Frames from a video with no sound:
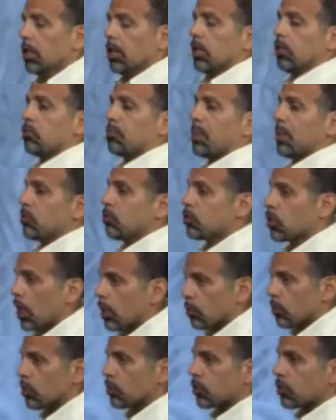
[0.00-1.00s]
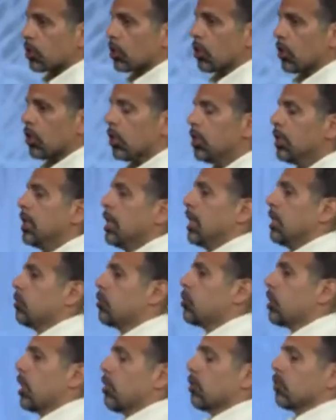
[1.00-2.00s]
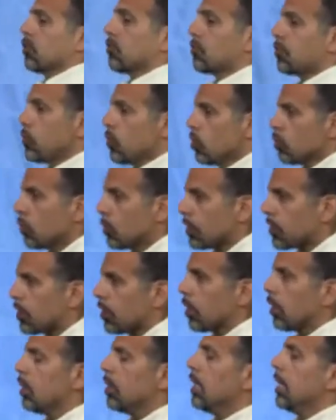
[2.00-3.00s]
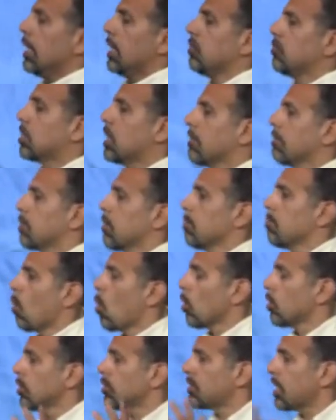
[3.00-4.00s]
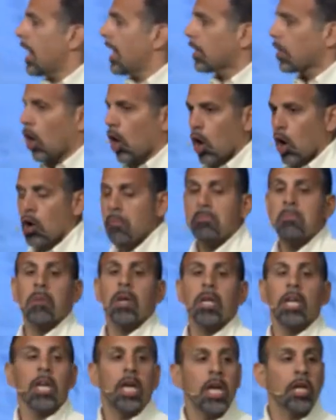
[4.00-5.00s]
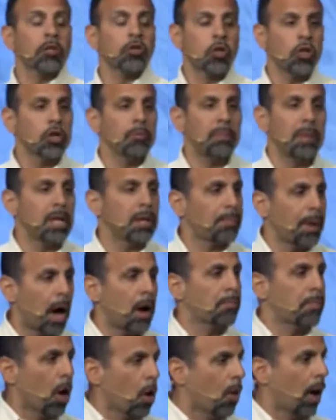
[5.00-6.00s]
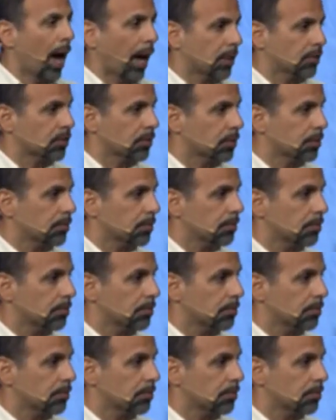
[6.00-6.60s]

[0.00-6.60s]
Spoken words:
He's been generous to her. He shared his food with her. He's given her more to take home. It could be about Boaz.